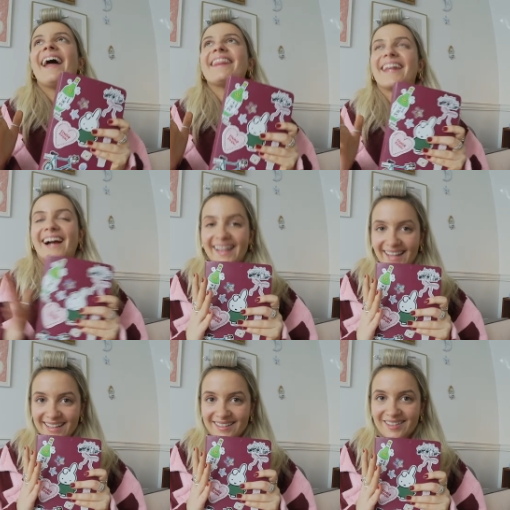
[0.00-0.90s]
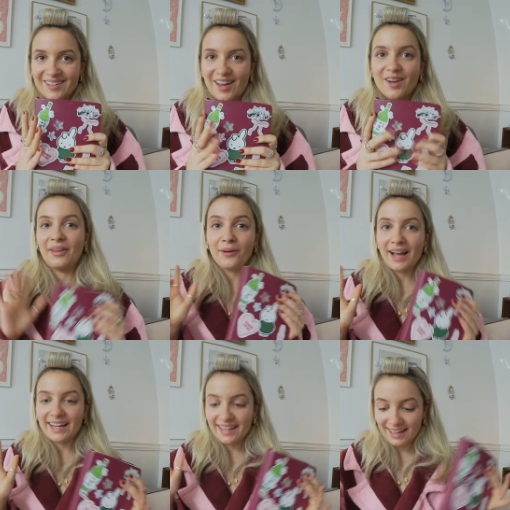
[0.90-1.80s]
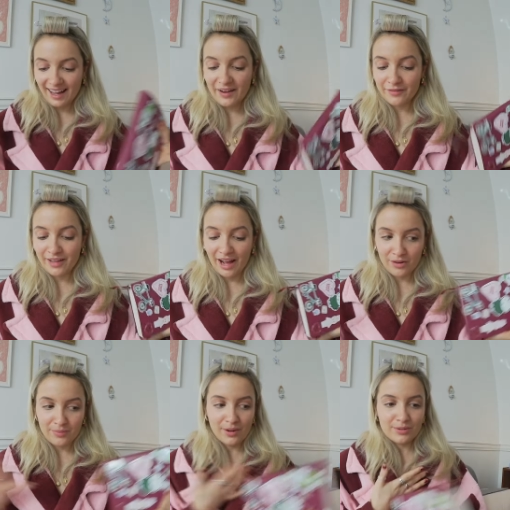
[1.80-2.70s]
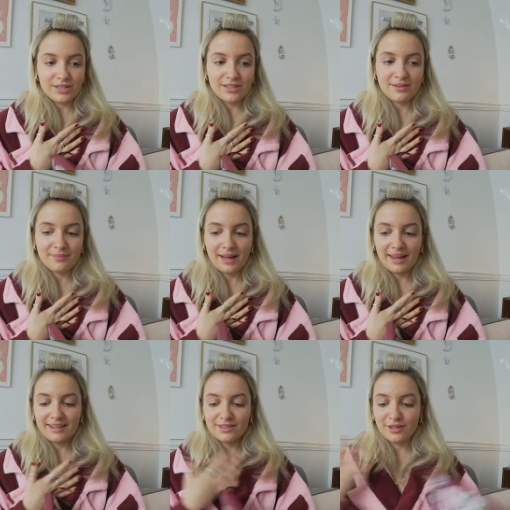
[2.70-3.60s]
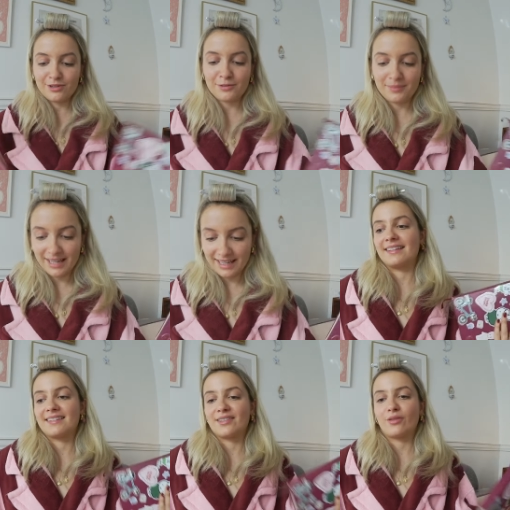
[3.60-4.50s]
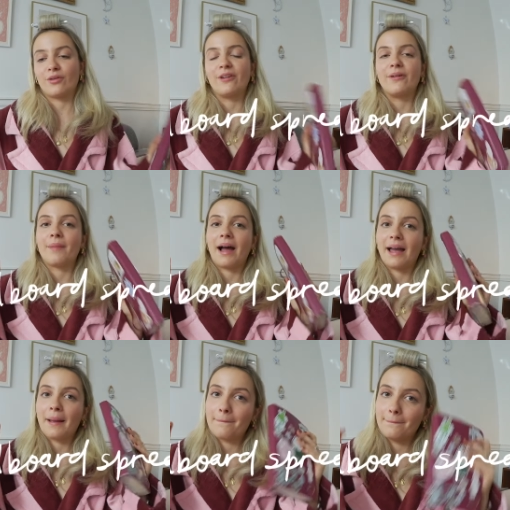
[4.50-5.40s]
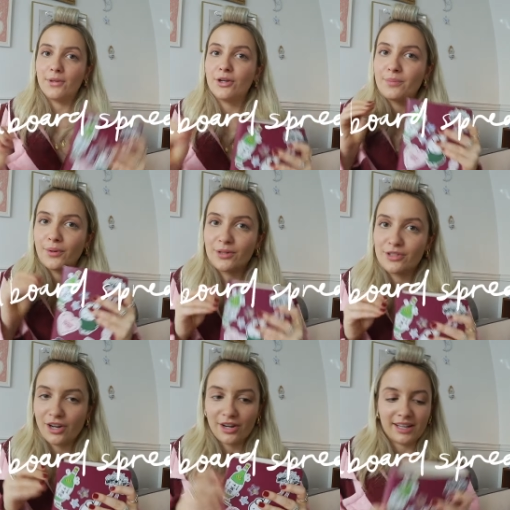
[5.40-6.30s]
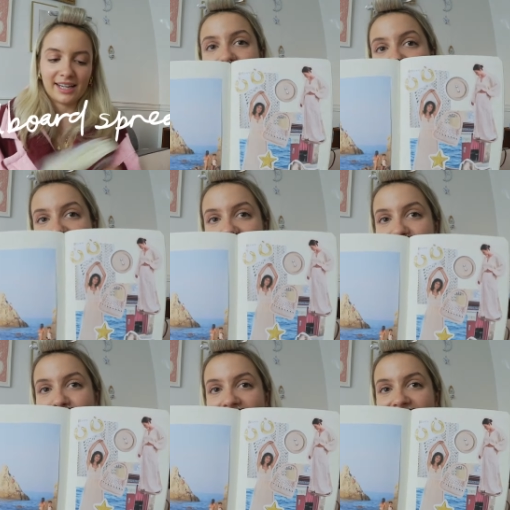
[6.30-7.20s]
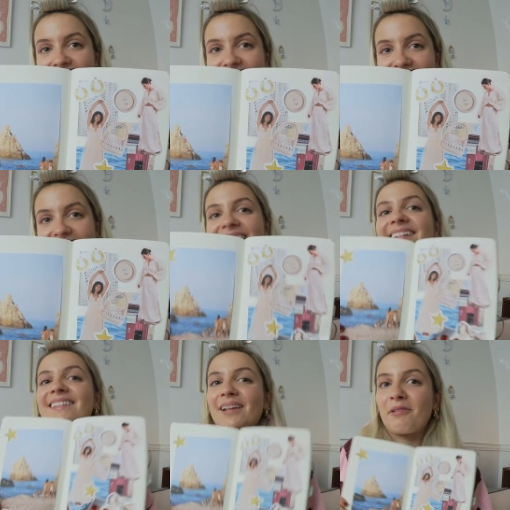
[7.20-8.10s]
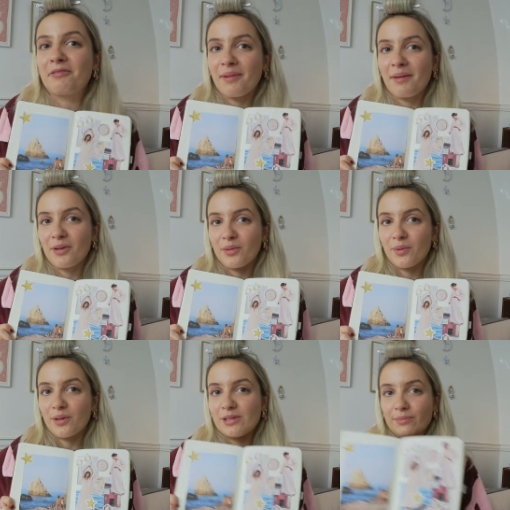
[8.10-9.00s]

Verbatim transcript: that I like to journal, the way that kind of catapulted my social media is through my mood board journaling. You guys might have seen some of my mood boards